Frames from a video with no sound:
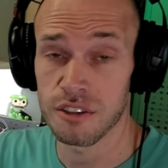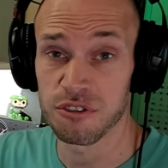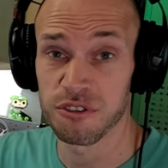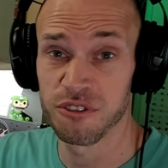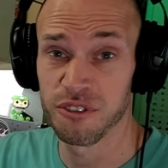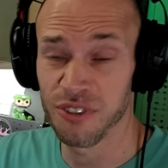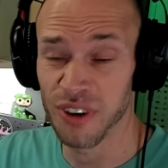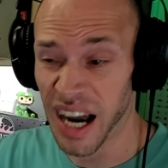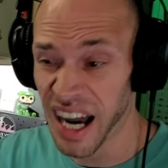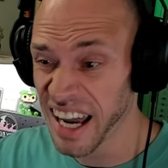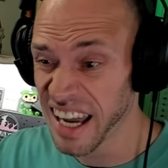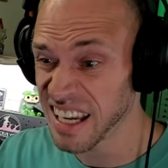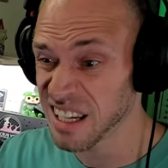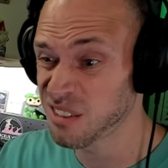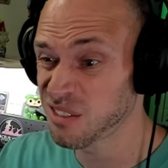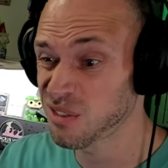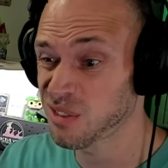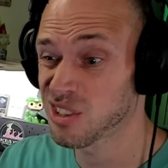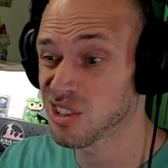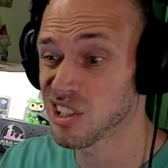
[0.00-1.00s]
the
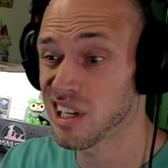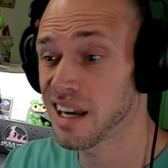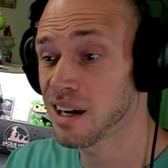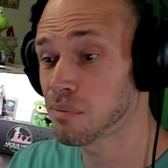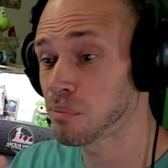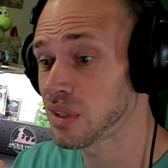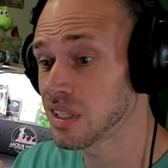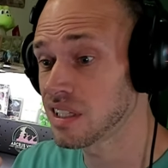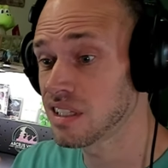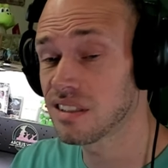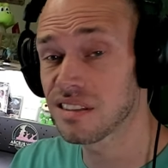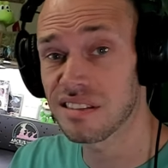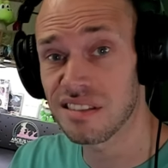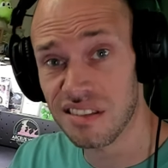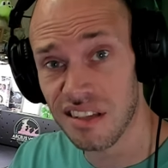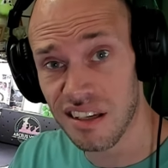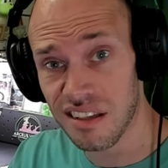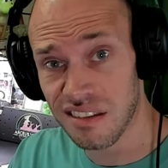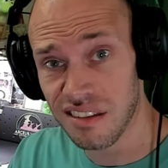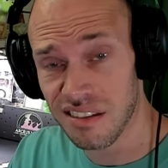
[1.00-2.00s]
five Japanese
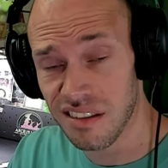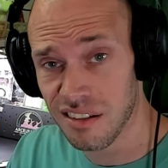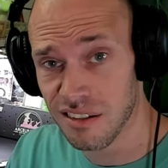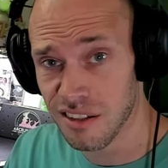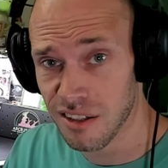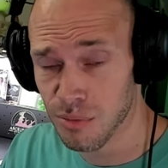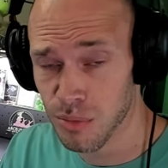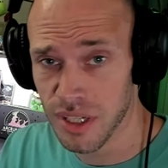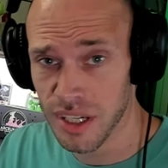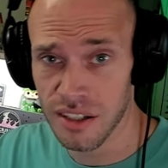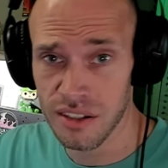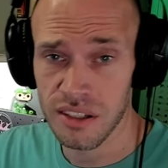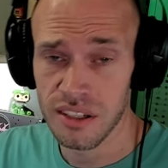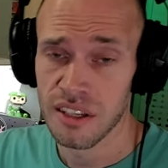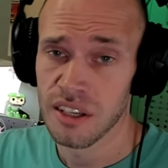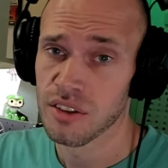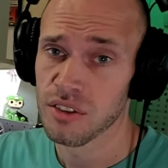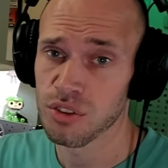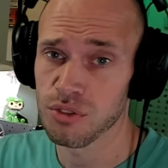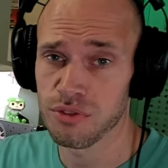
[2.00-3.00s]
sets that are coming out.
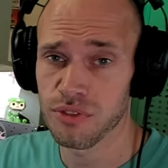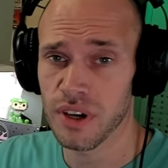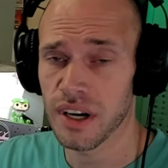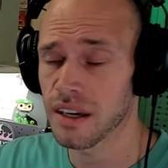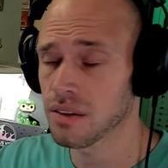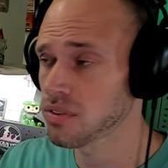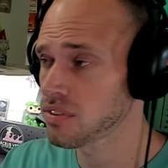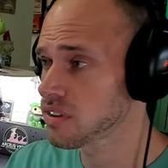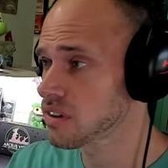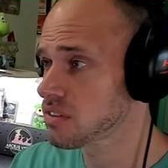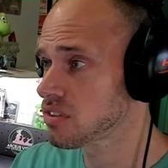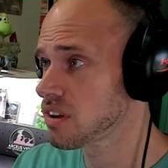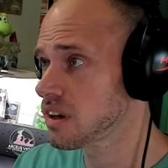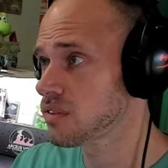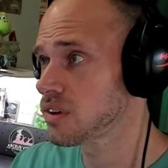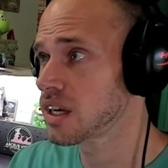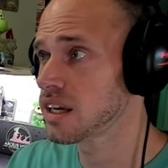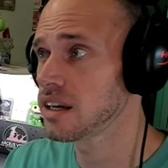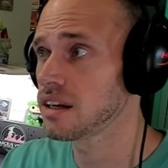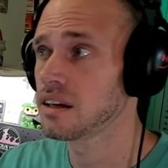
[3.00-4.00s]
So five, six,
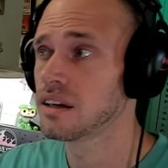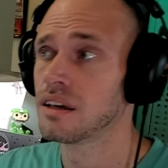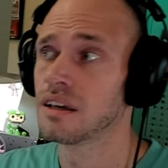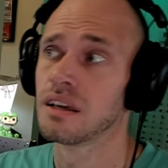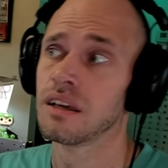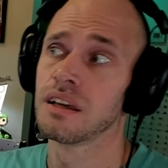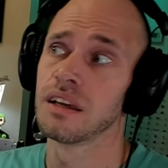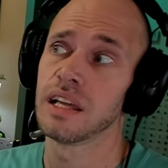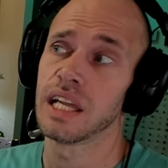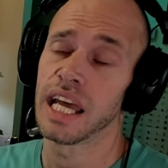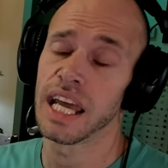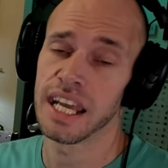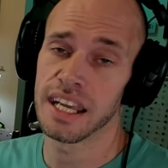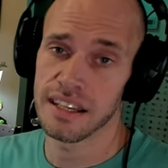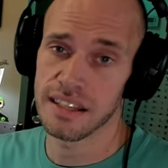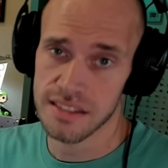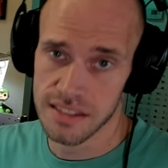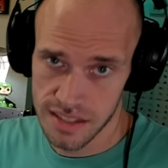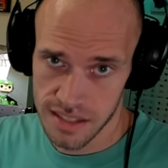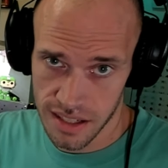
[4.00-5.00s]
seven, eight,
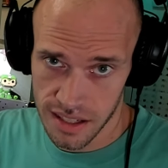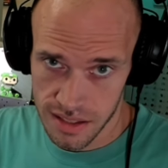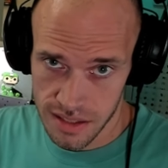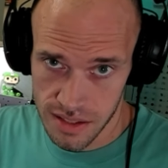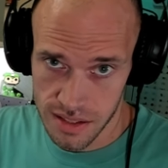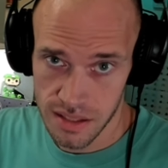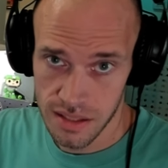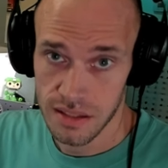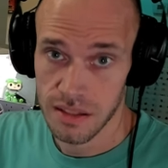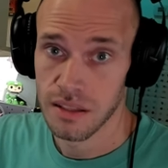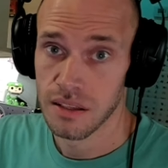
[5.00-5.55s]
eight sets.